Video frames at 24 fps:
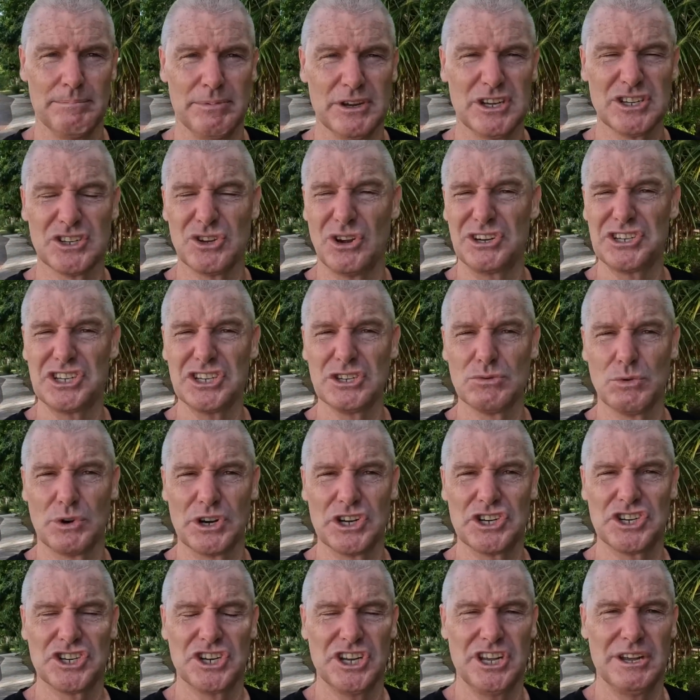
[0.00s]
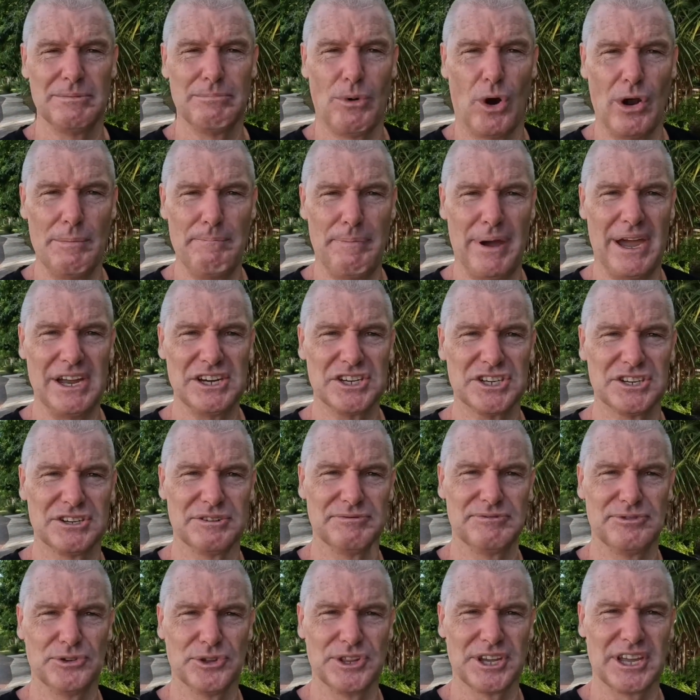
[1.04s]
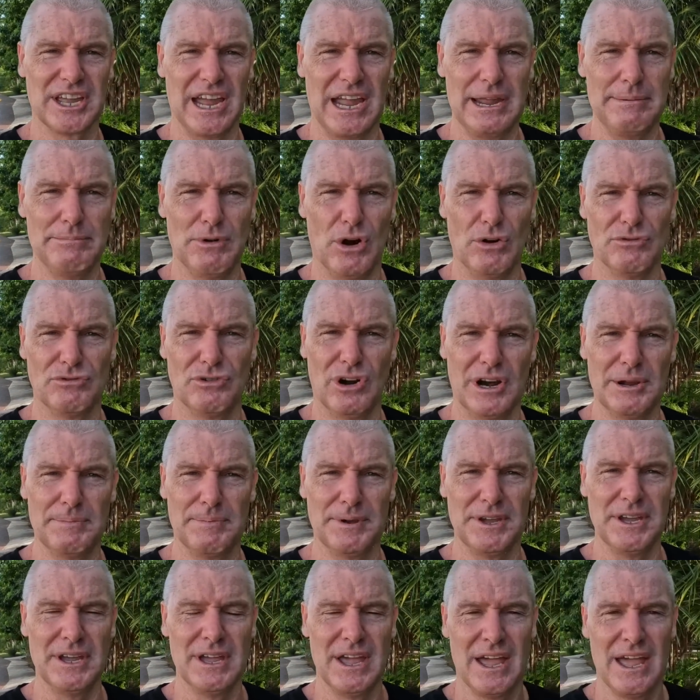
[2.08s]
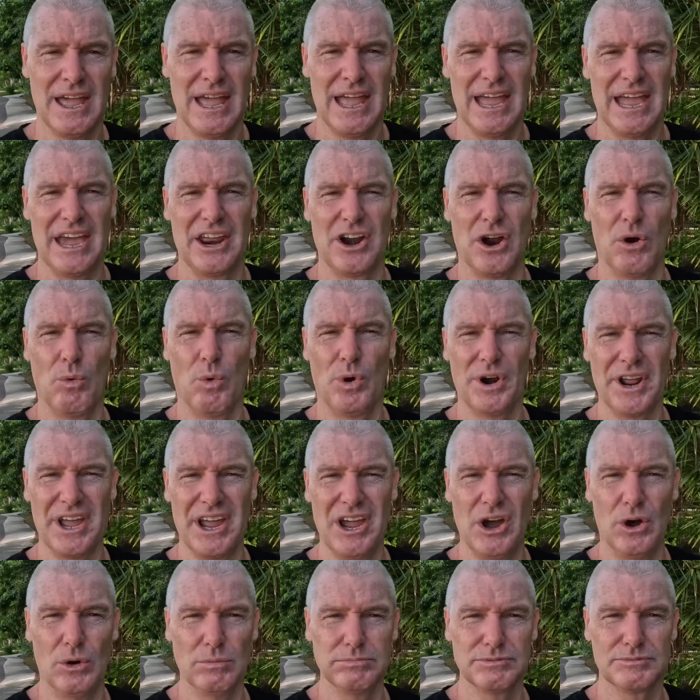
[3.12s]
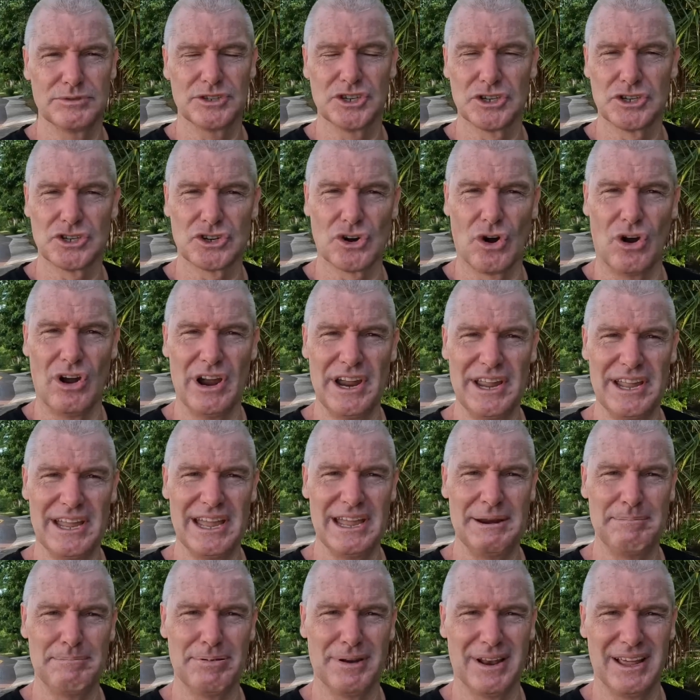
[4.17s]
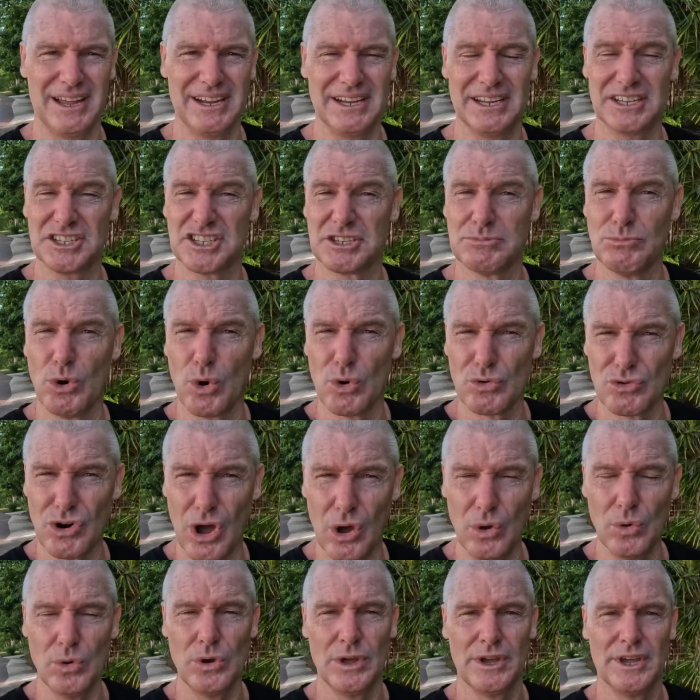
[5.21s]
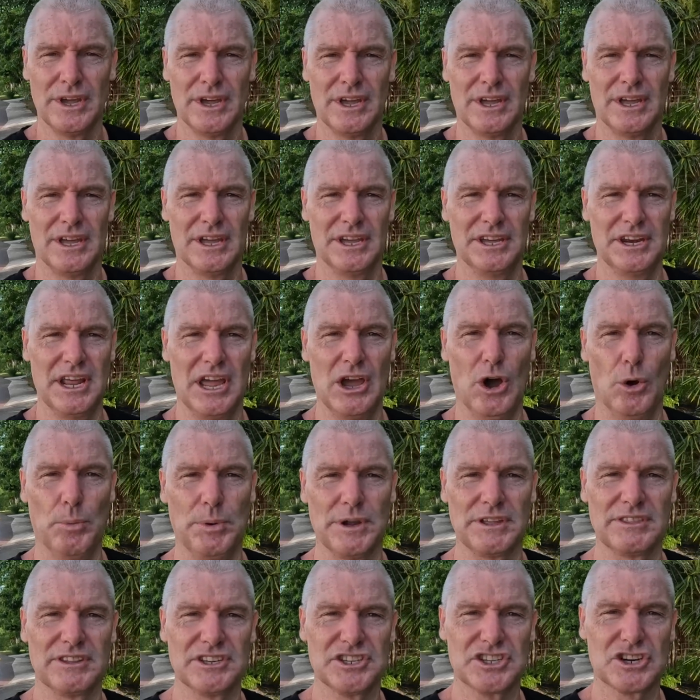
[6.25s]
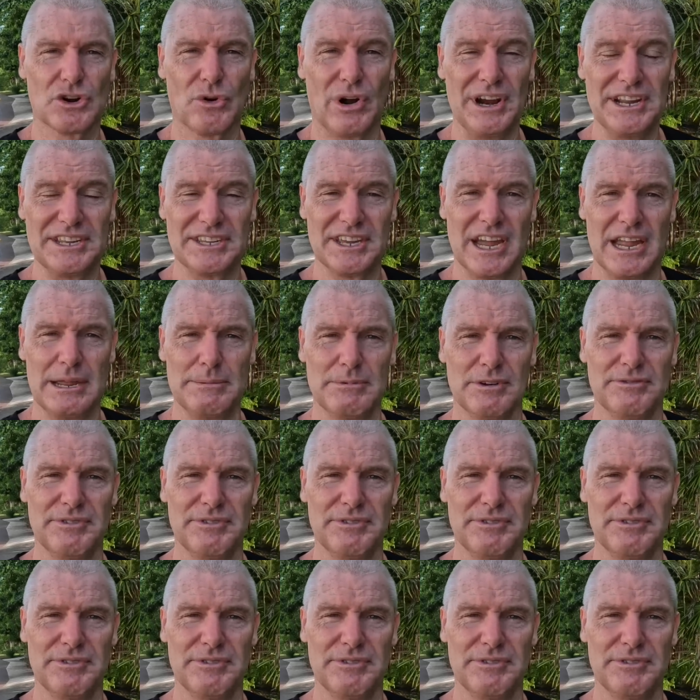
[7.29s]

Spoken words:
because I just want to share my passion for the game of rugby, and I want to help to try and play a small role in helping this great game